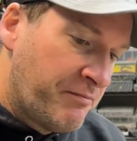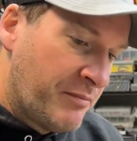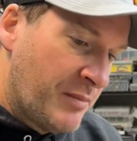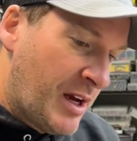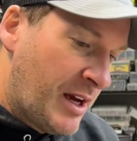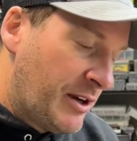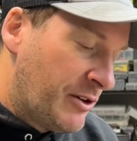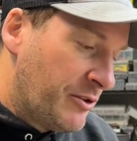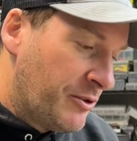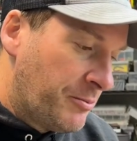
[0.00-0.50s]

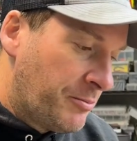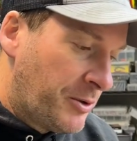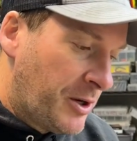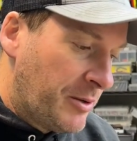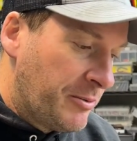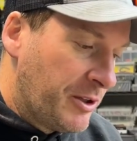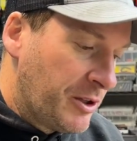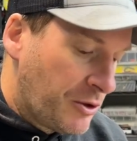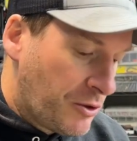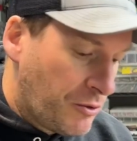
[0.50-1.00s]
I don't know,
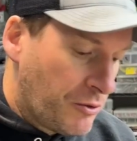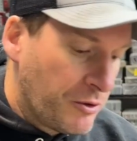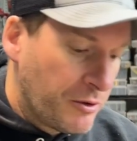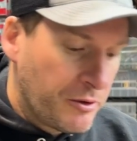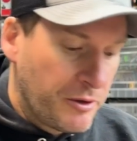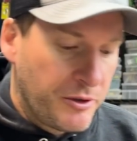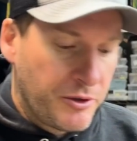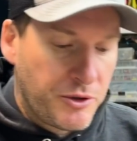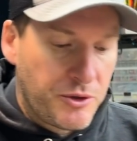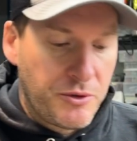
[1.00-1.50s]
probably a
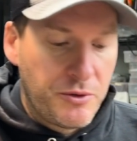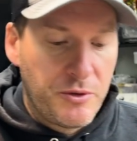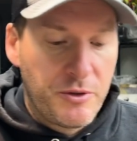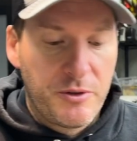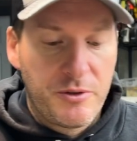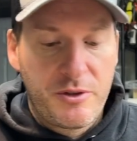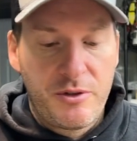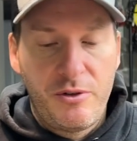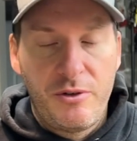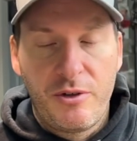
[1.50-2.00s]
quarter inch
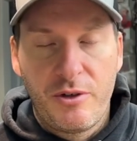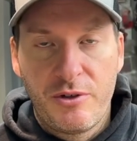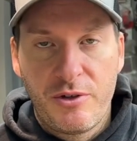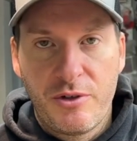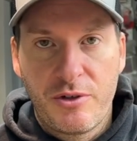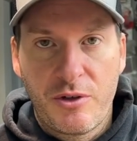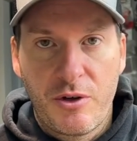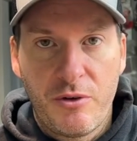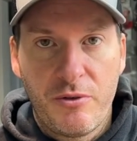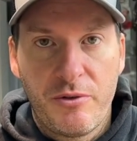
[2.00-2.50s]
shorter. So you could
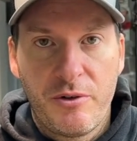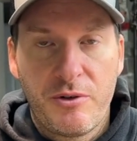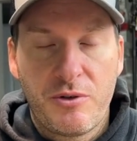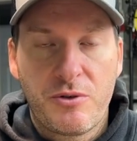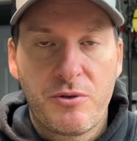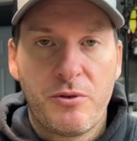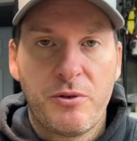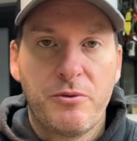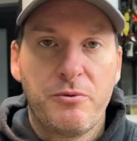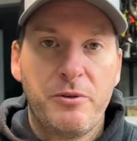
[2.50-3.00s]
just go with a
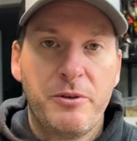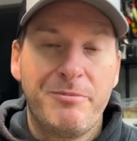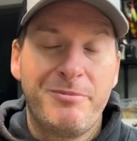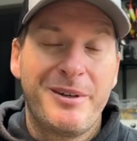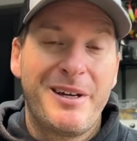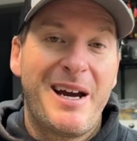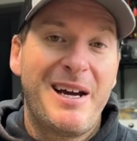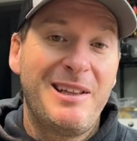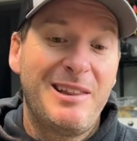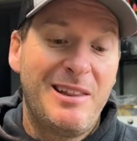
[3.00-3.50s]
shorter one.
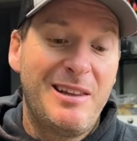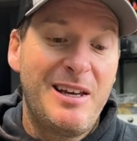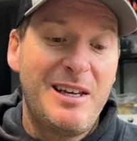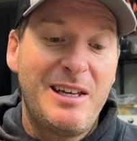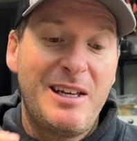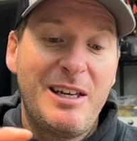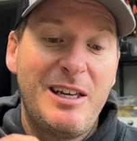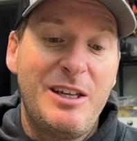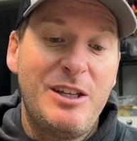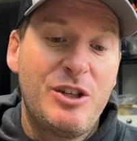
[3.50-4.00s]
But I
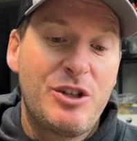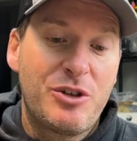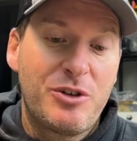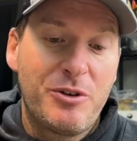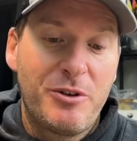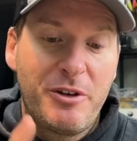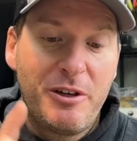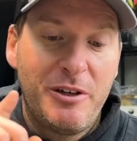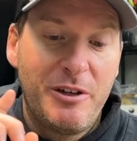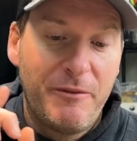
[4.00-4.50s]
like
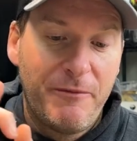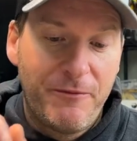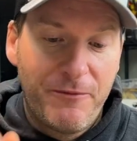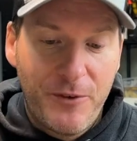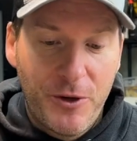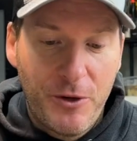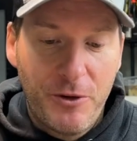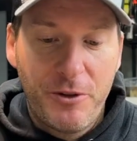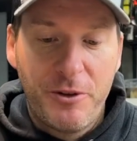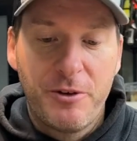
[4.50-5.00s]
inserting it
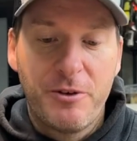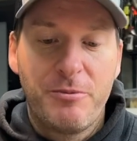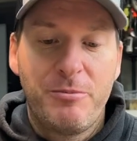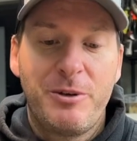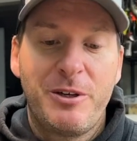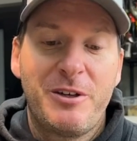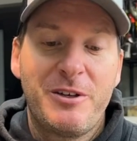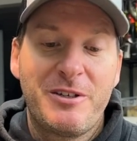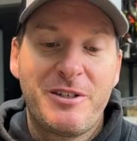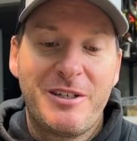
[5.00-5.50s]
further
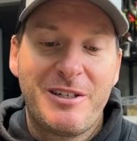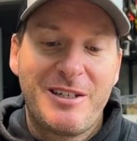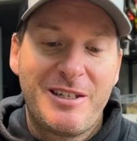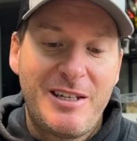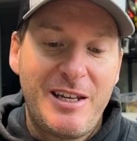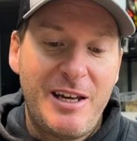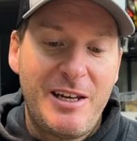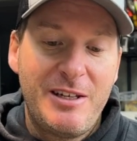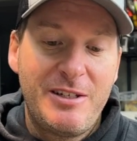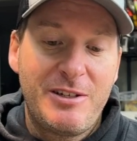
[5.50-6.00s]
because it
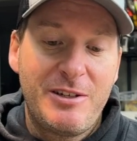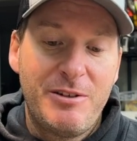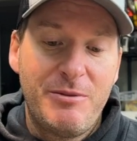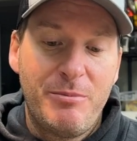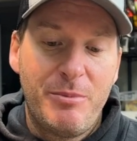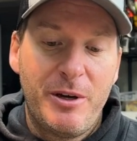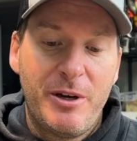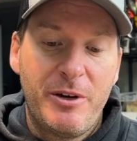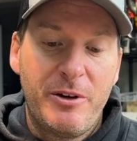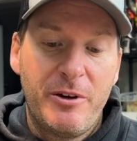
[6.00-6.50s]
stays in
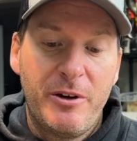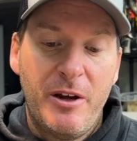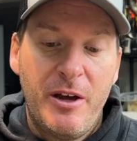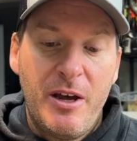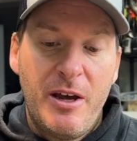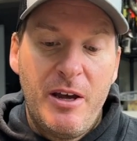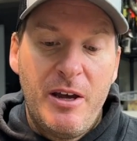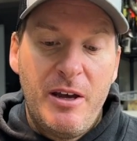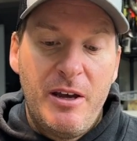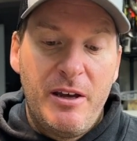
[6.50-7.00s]
better
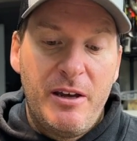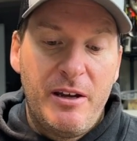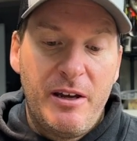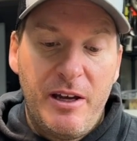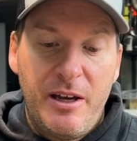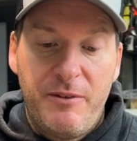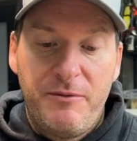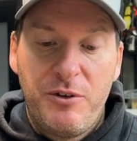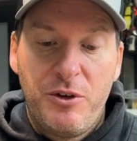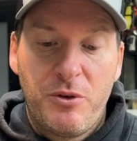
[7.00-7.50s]
and I
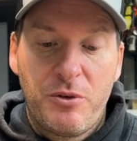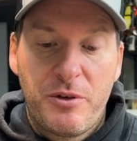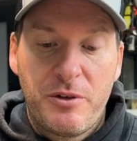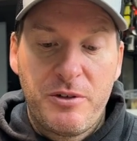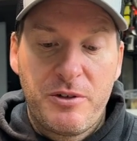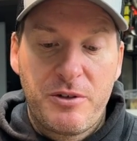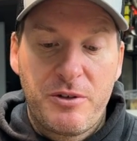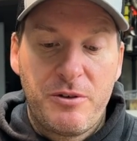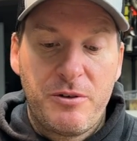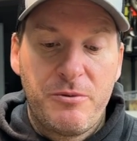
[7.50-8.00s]
have no
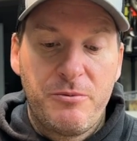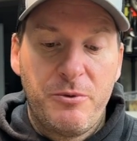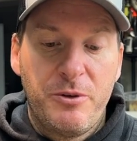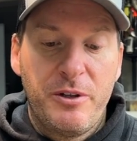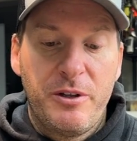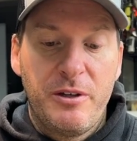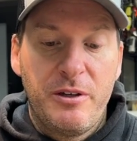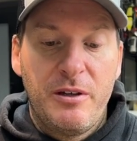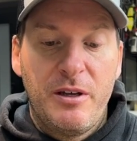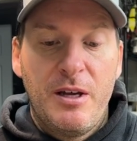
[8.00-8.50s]
concern
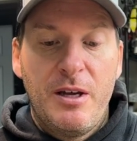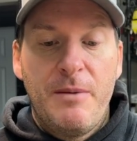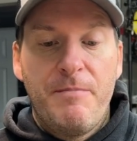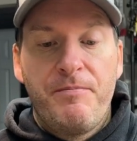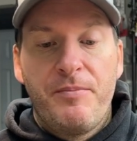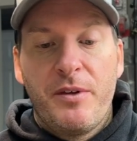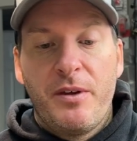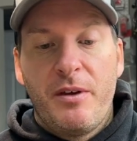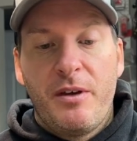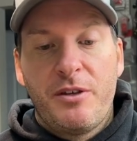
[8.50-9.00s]
with it.
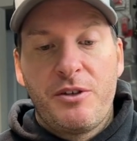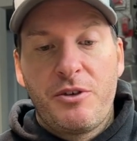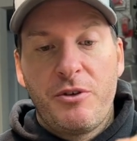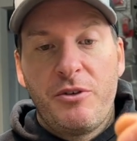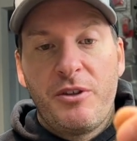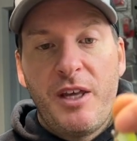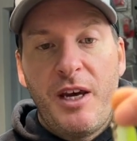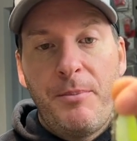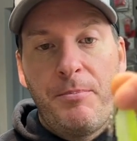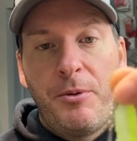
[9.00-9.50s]
So
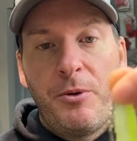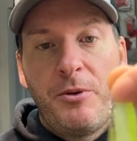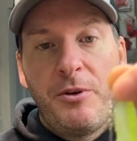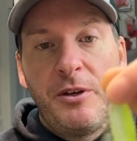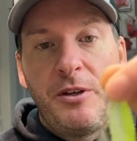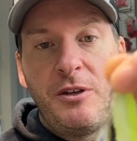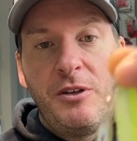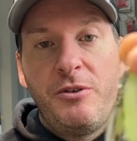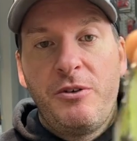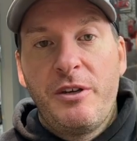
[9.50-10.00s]
at that
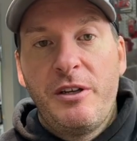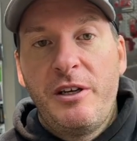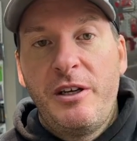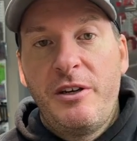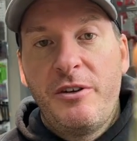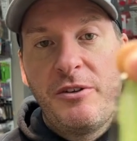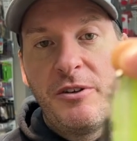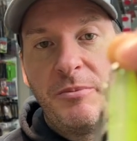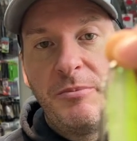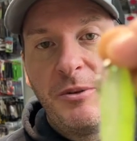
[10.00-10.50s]
point, you can
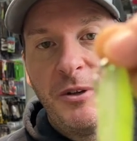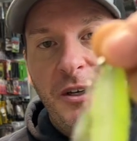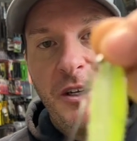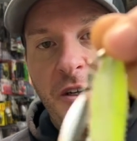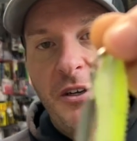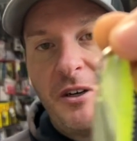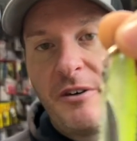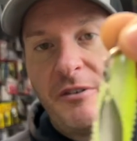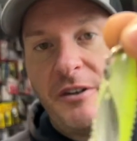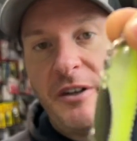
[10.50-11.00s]
hear the
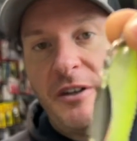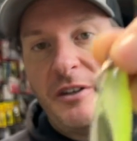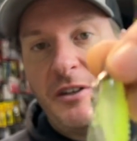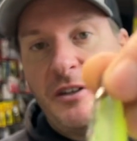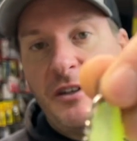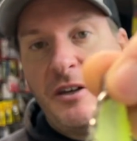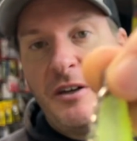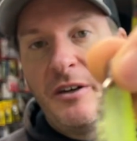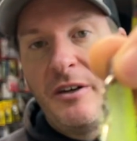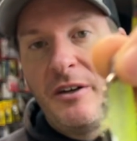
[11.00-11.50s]
blade already.